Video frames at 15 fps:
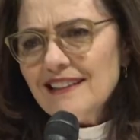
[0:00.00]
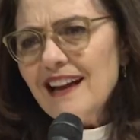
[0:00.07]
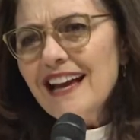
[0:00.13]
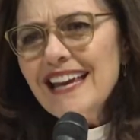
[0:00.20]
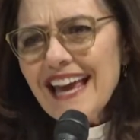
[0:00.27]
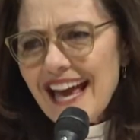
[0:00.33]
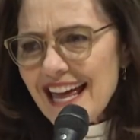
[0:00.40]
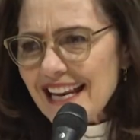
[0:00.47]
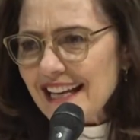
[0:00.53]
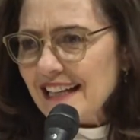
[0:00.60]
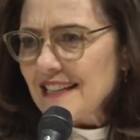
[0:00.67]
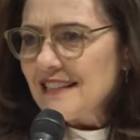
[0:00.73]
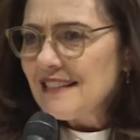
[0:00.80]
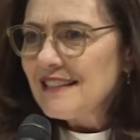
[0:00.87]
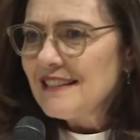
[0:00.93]
I get
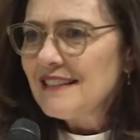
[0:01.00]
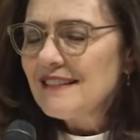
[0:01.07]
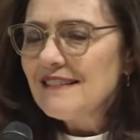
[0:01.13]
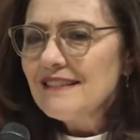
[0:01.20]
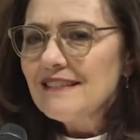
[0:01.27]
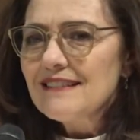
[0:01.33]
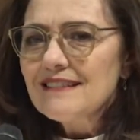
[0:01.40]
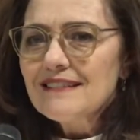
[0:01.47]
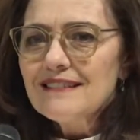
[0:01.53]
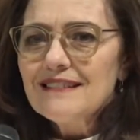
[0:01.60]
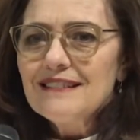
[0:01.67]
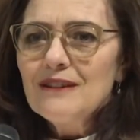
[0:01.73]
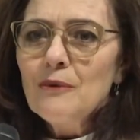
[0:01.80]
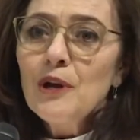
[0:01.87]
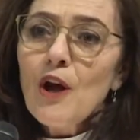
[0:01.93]
it.
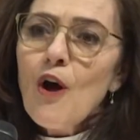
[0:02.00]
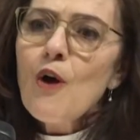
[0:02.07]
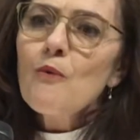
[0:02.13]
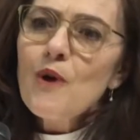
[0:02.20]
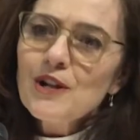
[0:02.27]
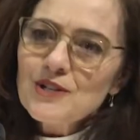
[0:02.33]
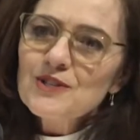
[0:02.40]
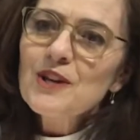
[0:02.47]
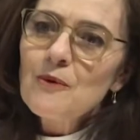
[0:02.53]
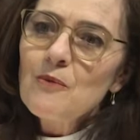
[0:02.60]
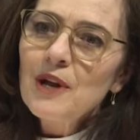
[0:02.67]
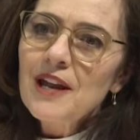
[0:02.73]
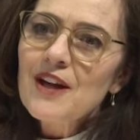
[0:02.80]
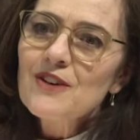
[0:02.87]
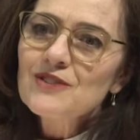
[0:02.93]
We all want
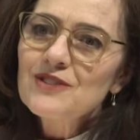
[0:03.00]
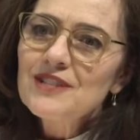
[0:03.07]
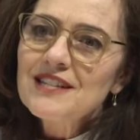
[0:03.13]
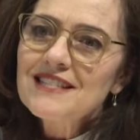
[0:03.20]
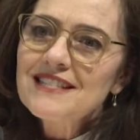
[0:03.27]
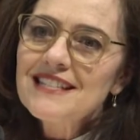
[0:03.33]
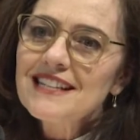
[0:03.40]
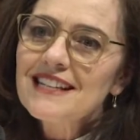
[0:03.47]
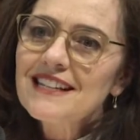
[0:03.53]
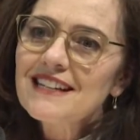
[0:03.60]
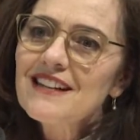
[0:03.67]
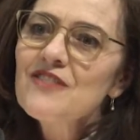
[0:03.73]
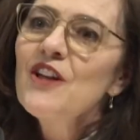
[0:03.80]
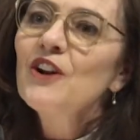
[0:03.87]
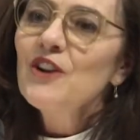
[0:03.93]
someone else to stick
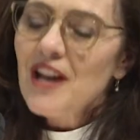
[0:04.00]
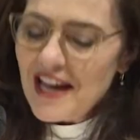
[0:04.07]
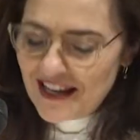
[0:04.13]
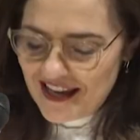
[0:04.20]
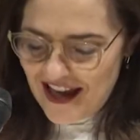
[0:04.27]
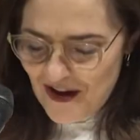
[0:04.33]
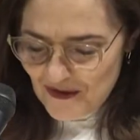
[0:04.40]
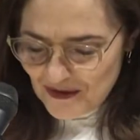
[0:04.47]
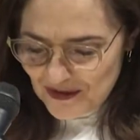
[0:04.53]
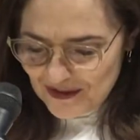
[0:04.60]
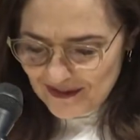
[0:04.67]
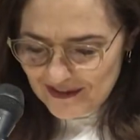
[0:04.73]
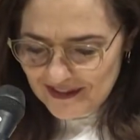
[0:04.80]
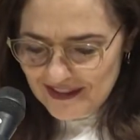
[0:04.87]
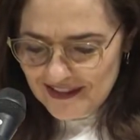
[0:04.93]
their neck out.
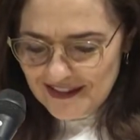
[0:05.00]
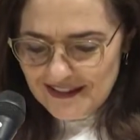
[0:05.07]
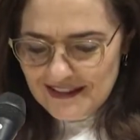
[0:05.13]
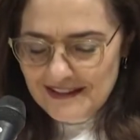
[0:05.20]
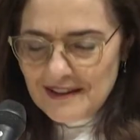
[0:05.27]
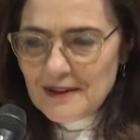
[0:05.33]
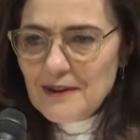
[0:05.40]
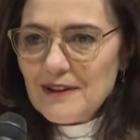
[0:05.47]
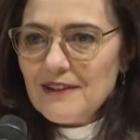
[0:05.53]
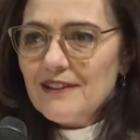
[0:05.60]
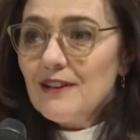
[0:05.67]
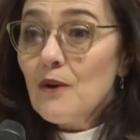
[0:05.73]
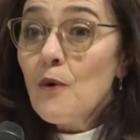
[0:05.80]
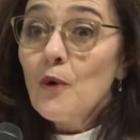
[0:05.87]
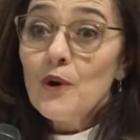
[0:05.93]

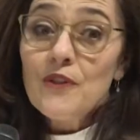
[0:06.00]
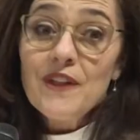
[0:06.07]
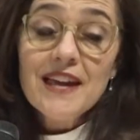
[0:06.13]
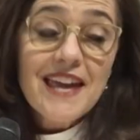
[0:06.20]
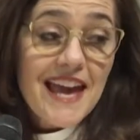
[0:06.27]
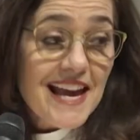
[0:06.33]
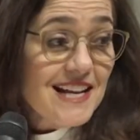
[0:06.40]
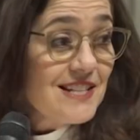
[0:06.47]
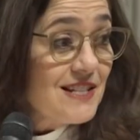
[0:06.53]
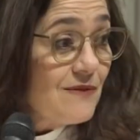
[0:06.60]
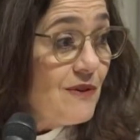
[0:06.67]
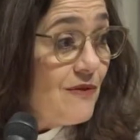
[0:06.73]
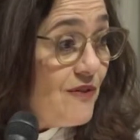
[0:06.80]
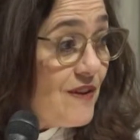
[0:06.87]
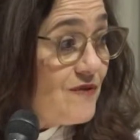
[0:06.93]
Or in the case
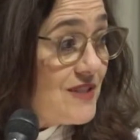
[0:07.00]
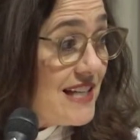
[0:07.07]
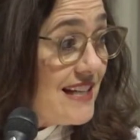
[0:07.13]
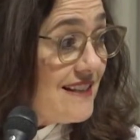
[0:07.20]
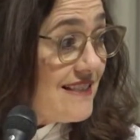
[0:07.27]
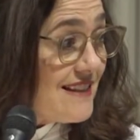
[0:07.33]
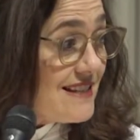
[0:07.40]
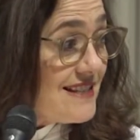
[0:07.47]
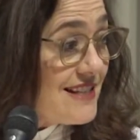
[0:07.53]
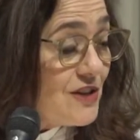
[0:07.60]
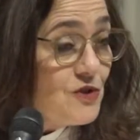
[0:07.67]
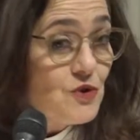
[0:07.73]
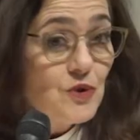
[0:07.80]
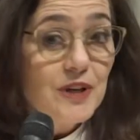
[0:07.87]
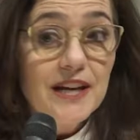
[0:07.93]
of a 15th
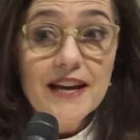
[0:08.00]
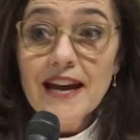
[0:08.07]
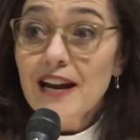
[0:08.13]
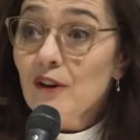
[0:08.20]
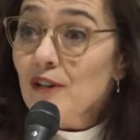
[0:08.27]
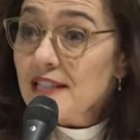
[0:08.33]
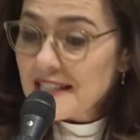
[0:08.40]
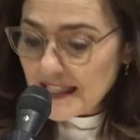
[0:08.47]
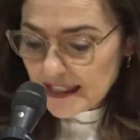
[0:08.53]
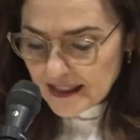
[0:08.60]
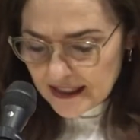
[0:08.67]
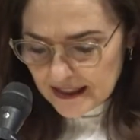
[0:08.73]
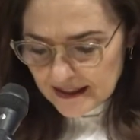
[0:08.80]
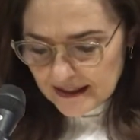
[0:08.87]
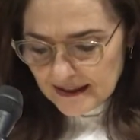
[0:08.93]
century
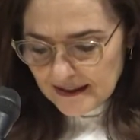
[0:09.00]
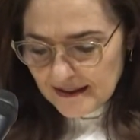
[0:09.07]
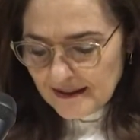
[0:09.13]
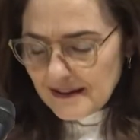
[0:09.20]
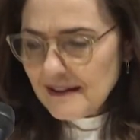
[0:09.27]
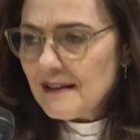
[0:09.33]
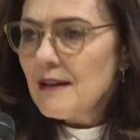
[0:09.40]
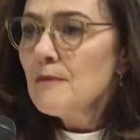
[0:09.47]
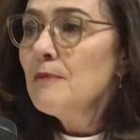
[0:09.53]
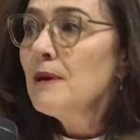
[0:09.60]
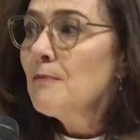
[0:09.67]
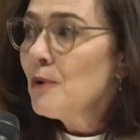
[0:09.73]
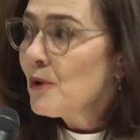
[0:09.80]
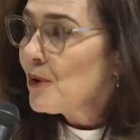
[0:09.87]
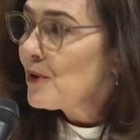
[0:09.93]
heretic, be
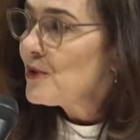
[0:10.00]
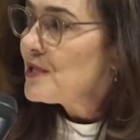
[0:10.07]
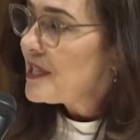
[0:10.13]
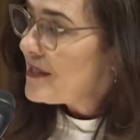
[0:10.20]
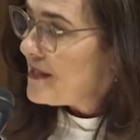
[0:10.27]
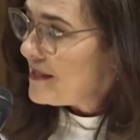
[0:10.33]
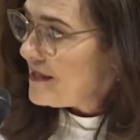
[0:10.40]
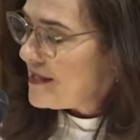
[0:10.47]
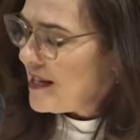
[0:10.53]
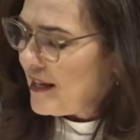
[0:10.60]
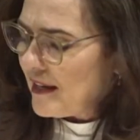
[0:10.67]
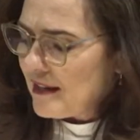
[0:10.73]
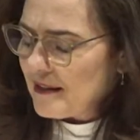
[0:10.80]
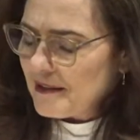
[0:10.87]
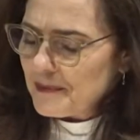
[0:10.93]
burned at the
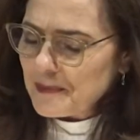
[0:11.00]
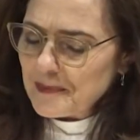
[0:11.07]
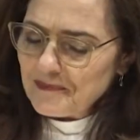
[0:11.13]
stake.